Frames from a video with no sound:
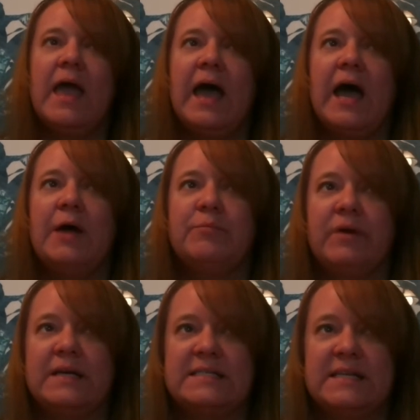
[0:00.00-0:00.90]
at
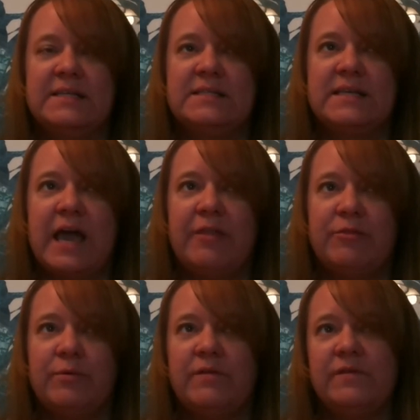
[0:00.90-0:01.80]
president at
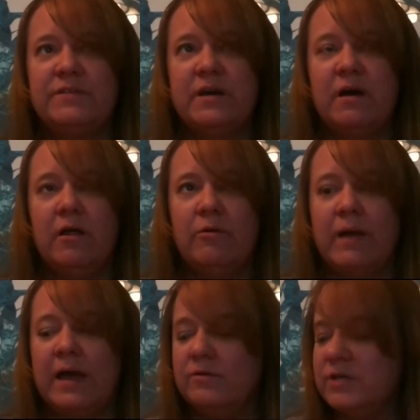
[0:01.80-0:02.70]

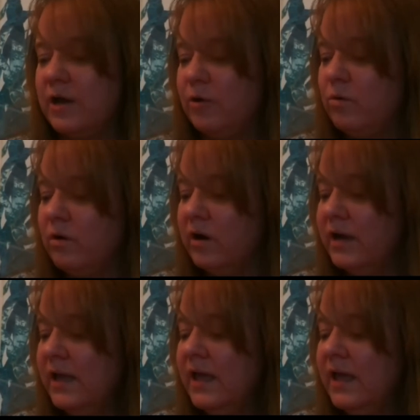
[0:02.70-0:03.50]
350colorado.org